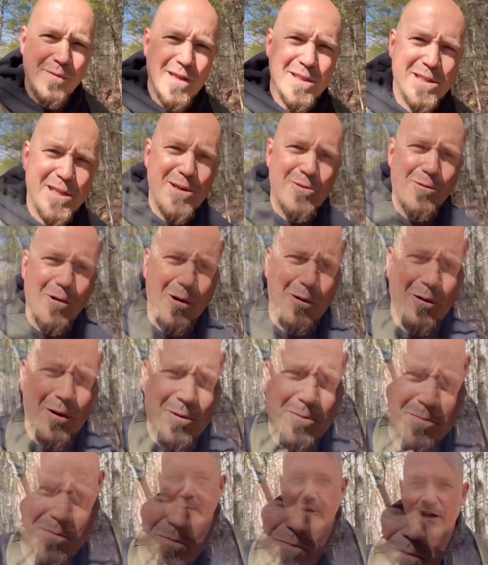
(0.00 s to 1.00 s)
Let's get rolling.
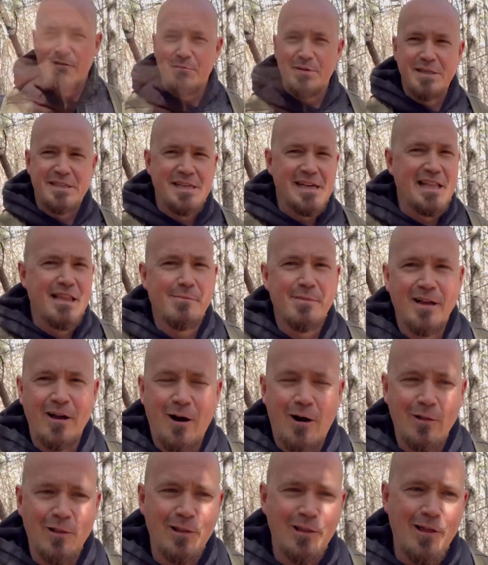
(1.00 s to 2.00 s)
People have been telling me
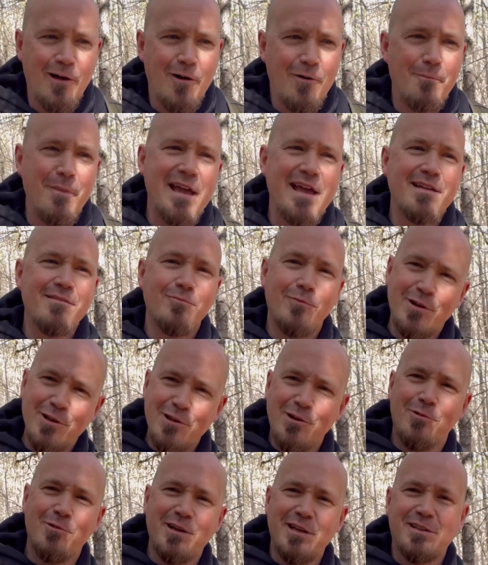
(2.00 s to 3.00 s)
all along, man, when are
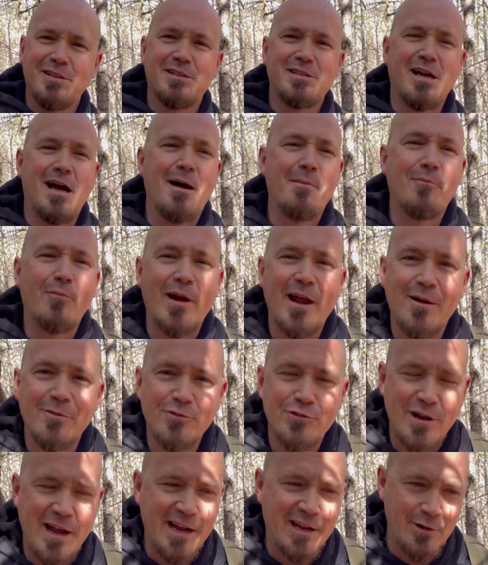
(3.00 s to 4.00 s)
you going to get the Tom Brown
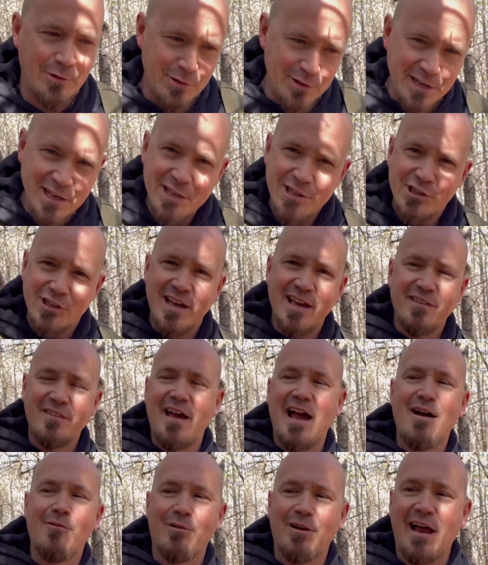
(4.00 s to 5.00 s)
tracker? You need to check
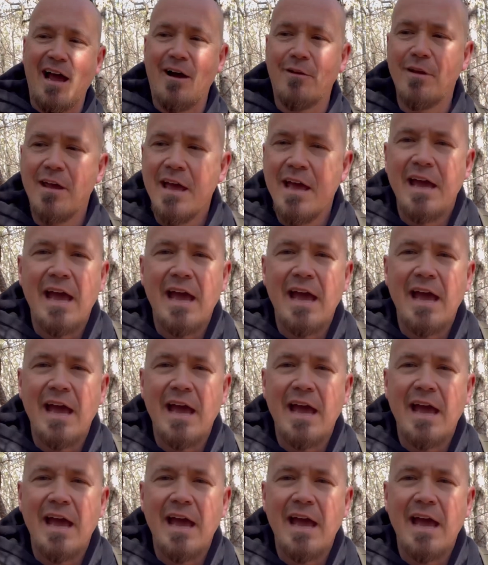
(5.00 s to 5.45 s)
that one out.